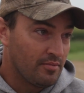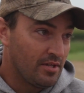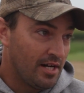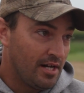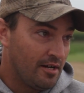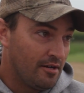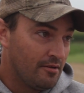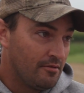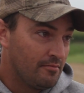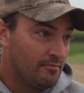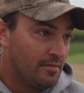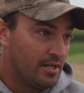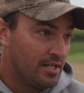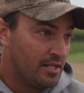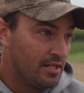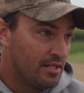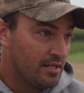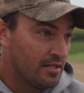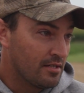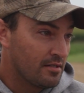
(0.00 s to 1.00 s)
plow, my
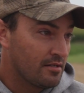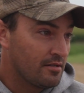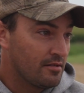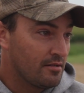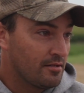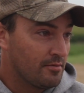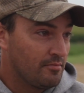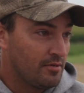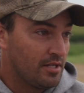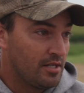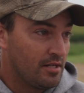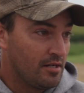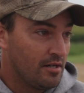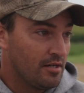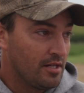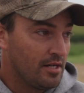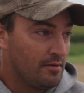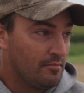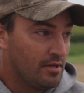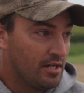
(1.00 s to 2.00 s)
disc, spending all
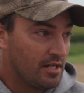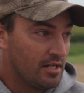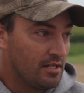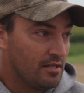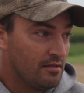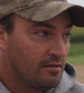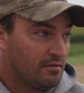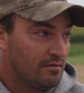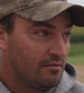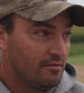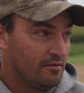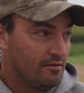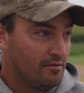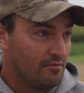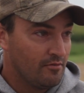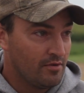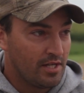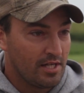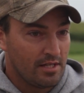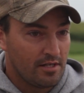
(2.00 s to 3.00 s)
that money
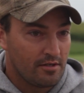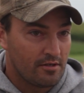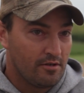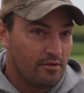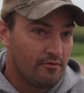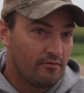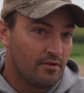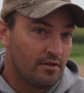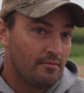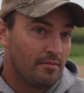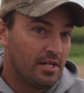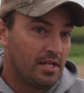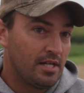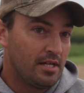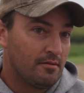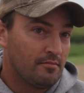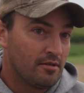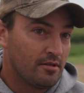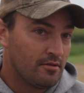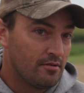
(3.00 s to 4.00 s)
when I look over at my
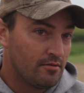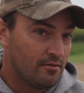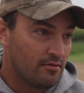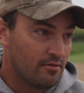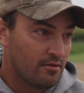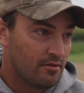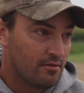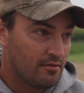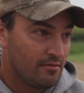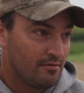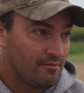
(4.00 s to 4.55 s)
neighbor who's